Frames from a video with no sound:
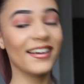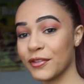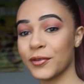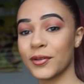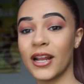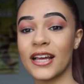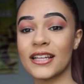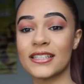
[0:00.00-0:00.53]
If
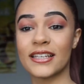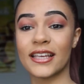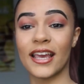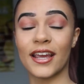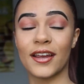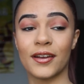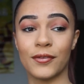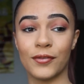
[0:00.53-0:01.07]
you'd like to
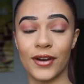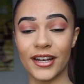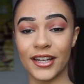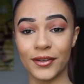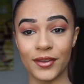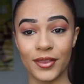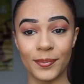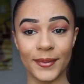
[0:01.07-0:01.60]
get
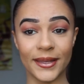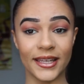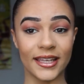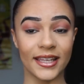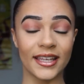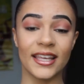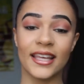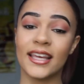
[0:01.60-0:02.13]
ready with
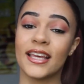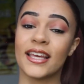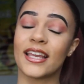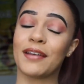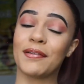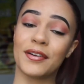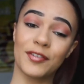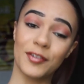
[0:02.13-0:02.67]
me,
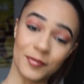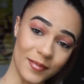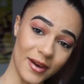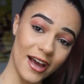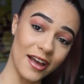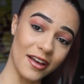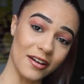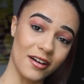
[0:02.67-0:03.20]
get ready with
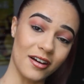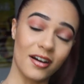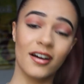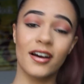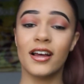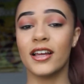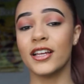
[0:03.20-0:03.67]
Maya,